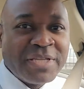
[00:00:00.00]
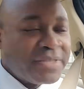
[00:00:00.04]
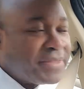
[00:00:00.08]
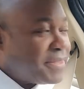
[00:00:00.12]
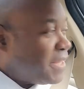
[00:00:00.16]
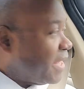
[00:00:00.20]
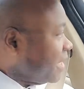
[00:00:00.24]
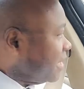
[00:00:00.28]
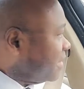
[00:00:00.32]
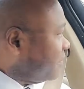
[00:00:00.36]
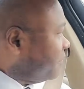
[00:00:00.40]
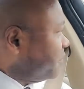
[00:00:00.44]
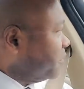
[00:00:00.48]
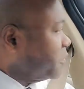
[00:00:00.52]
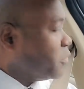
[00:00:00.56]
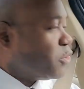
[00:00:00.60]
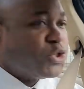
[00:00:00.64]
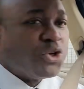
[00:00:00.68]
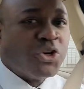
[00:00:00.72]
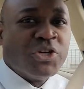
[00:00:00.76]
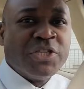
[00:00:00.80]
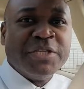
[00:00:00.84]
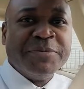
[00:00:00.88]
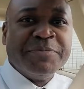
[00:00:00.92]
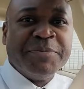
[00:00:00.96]
thank you for
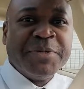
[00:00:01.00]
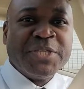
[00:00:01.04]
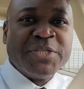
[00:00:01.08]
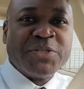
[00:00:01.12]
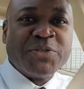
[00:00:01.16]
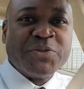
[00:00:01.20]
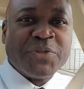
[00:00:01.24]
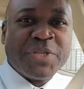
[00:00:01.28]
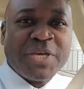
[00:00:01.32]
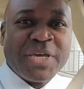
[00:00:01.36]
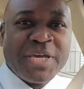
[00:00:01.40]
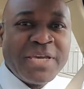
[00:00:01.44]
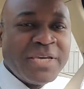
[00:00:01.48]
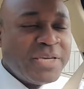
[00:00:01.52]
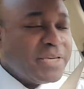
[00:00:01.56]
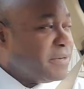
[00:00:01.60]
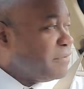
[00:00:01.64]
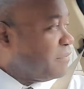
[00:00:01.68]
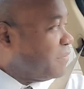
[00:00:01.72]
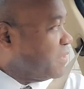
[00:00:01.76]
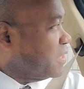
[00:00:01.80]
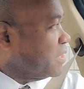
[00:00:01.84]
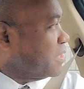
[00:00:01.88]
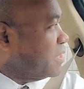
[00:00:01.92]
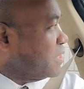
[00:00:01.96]
joining me today.
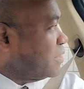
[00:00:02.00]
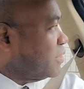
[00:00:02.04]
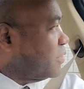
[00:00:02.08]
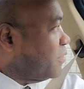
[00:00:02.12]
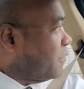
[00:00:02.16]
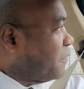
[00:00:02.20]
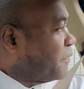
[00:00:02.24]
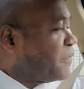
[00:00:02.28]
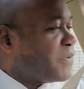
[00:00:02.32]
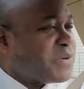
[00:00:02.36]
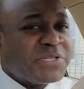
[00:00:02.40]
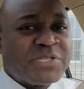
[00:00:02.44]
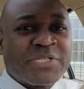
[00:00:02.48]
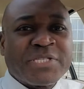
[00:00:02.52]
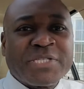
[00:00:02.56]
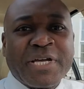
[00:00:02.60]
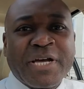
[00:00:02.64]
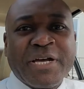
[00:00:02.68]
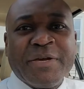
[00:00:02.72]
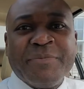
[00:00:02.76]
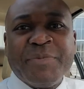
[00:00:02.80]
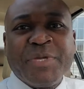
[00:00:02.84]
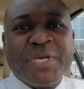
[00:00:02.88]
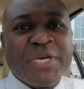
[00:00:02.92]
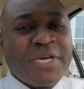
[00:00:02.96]
If this is your first
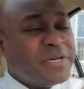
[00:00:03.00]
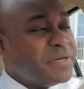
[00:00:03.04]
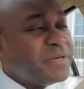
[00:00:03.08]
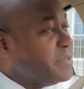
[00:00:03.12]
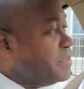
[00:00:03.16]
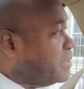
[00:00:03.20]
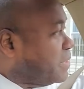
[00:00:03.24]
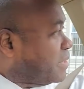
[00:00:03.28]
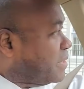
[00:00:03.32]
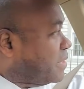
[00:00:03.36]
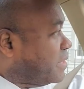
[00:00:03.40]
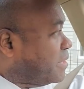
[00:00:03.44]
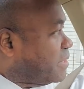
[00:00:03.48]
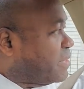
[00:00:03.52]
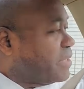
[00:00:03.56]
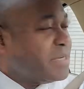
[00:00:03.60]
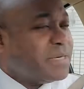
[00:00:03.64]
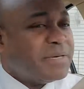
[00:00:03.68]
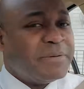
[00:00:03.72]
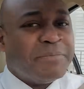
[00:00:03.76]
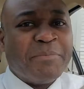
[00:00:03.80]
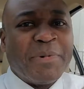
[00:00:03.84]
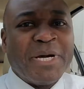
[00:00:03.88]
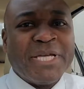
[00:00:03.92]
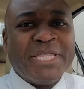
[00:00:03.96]
time here,
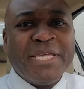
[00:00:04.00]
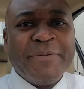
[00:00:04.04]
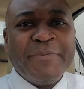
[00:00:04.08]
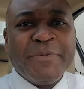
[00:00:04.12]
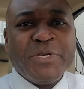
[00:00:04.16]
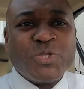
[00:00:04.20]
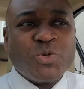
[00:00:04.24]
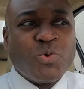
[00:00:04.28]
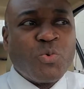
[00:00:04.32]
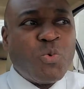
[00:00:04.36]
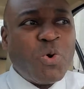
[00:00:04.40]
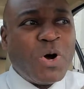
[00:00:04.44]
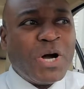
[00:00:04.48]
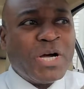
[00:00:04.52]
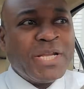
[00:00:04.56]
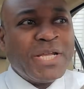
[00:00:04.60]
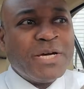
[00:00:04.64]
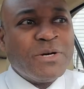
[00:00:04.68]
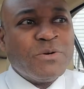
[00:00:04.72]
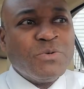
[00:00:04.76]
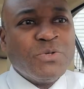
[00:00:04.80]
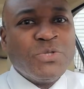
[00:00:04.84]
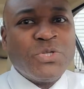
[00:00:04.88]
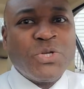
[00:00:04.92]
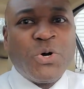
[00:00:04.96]
my name is
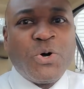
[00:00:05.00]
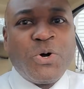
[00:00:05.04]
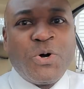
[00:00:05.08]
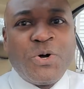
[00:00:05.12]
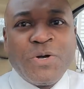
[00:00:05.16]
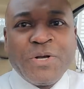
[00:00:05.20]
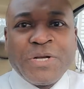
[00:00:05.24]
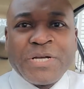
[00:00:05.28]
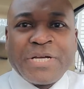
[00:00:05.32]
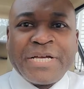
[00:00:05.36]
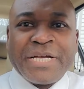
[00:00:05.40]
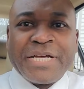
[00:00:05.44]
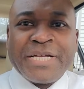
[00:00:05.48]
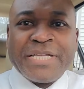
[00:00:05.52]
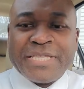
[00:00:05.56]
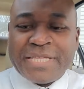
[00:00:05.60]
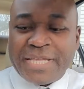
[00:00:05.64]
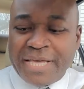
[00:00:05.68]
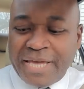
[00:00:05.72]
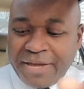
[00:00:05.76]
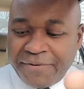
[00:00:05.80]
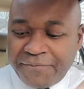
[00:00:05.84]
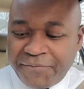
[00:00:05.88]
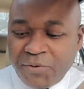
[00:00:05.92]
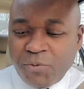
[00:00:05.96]
Uwana Udoh, and
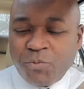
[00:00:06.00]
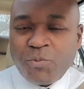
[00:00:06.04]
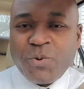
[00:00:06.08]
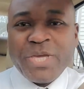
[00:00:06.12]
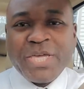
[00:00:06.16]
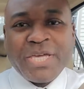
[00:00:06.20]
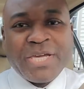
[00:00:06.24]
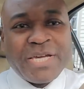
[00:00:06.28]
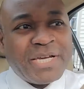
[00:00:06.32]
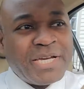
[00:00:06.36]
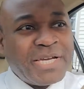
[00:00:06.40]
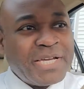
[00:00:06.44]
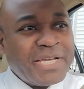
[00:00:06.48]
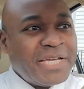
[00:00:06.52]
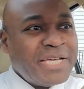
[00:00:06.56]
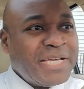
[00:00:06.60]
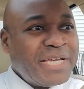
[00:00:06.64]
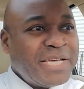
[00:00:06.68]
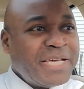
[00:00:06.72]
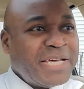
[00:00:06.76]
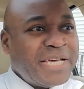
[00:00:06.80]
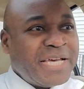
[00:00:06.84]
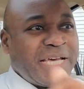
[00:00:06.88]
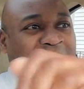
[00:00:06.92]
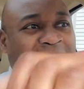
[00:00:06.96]
every week
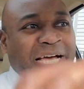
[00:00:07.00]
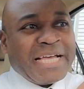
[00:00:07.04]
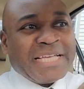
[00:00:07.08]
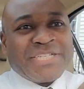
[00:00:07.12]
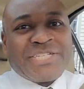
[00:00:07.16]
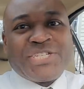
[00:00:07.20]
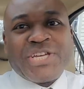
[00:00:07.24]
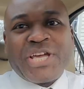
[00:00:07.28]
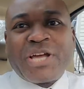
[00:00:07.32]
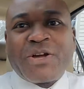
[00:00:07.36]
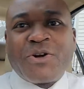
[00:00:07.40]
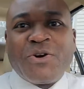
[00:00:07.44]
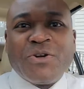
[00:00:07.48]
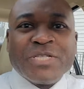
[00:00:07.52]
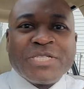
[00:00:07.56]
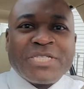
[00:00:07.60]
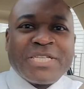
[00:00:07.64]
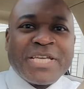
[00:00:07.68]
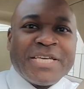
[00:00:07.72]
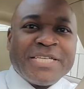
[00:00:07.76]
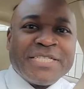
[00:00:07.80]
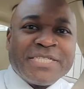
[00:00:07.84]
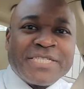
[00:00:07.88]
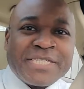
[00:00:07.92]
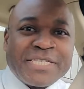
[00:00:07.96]
I share
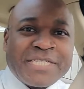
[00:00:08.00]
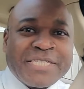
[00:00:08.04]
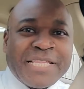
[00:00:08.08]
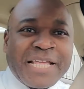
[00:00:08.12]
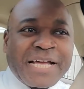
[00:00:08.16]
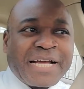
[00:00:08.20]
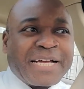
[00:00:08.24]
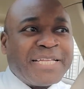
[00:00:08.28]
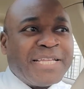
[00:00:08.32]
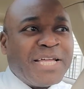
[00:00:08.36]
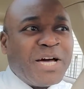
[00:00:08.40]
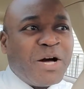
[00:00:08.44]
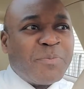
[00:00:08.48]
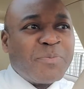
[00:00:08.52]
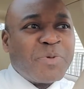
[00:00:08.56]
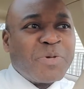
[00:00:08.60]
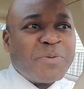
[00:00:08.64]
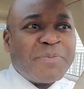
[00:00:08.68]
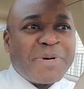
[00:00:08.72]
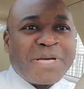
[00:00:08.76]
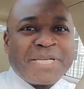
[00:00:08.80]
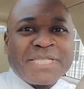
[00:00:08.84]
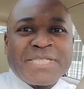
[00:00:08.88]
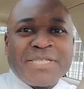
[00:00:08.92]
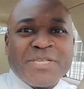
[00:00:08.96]
content that can help you
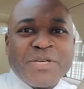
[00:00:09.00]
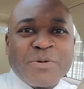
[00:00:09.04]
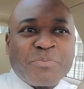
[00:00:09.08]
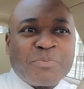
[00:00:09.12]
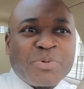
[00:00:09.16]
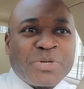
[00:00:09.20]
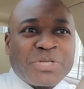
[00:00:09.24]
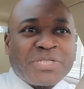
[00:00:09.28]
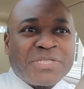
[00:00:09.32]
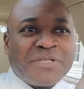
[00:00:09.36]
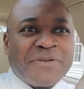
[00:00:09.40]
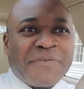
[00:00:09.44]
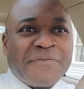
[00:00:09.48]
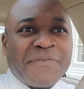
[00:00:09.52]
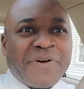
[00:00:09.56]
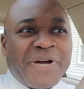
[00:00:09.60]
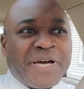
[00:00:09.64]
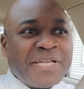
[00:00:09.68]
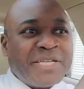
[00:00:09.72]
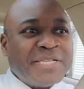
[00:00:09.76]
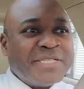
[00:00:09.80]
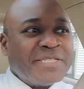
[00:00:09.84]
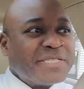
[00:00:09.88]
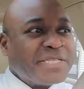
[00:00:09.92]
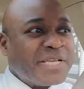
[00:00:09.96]
master your personal
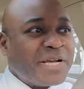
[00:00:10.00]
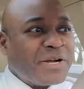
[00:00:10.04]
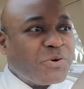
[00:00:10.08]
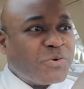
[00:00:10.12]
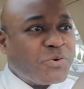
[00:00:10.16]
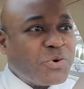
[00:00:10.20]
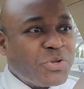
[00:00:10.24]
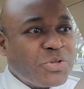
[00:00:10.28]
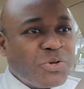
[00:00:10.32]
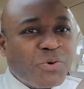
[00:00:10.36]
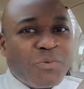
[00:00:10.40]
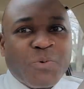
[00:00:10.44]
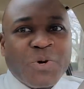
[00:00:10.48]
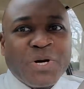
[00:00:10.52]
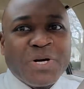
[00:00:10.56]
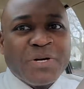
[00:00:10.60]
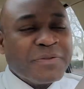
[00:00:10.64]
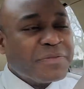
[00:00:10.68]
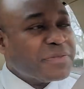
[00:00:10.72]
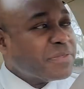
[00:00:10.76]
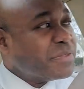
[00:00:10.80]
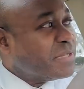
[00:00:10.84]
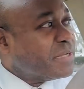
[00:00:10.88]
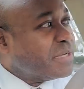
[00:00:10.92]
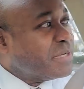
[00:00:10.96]
finance and grow your
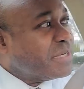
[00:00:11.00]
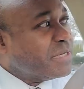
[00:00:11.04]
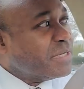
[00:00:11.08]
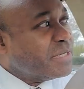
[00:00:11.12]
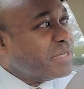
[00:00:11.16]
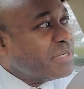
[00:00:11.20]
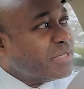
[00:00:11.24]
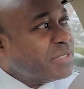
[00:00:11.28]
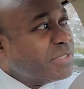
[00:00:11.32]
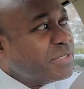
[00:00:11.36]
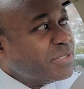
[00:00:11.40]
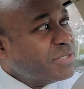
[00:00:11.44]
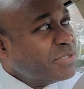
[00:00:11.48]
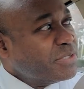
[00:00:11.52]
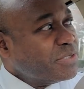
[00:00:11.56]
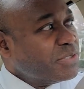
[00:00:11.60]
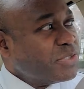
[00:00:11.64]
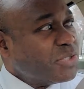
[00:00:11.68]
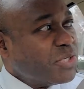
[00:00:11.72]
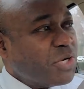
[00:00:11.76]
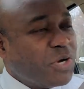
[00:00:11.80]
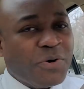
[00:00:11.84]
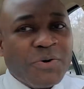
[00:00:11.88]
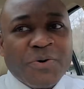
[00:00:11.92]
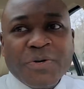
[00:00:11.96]
wealth.
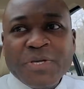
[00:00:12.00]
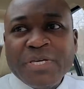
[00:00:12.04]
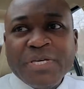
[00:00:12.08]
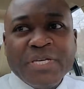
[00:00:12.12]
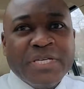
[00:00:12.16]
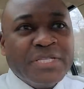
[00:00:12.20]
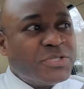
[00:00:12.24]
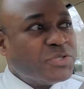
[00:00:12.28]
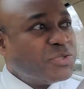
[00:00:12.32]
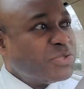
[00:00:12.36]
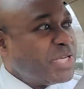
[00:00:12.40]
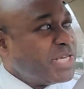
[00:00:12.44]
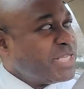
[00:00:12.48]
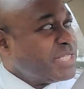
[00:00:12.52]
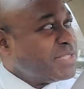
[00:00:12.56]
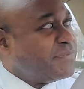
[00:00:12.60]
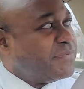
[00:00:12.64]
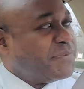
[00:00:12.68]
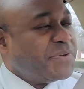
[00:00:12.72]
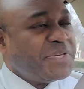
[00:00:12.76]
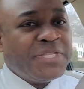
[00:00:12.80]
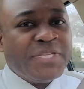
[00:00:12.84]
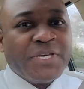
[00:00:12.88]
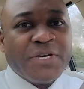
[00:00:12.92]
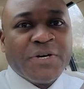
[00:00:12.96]
So in today's
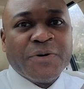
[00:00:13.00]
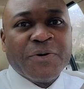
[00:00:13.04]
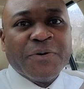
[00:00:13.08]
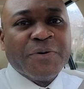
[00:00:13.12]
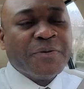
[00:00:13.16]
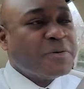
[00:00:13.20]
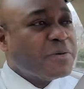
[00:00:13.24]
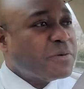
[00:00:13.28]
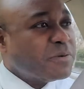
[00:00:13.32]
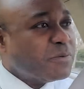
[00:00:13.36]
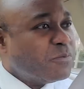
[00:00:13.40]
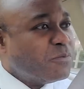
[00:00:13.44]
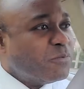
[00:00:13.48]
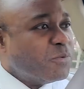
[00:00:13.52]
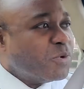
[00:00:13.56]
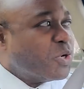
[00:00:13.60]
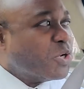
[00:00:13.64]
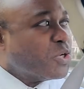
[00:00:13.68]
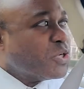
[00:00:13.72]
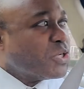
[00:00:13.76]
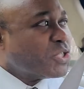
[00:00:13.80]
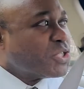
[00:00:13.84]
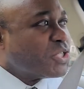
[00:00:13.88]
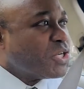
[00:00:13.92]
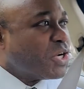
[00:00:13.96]
video, we're
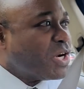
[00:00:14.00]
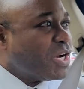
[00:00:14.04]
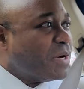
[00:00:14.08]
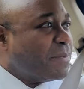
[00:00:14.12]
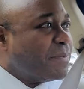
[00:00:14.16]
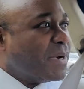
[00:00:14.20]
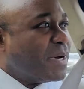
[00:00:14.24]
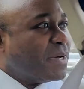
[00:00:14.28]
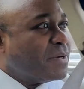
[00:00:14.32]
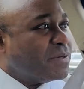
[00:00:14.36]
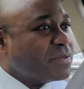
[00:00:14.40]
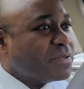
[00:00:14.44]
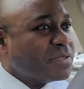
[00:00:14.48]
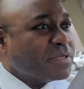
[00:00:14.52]
going to talk about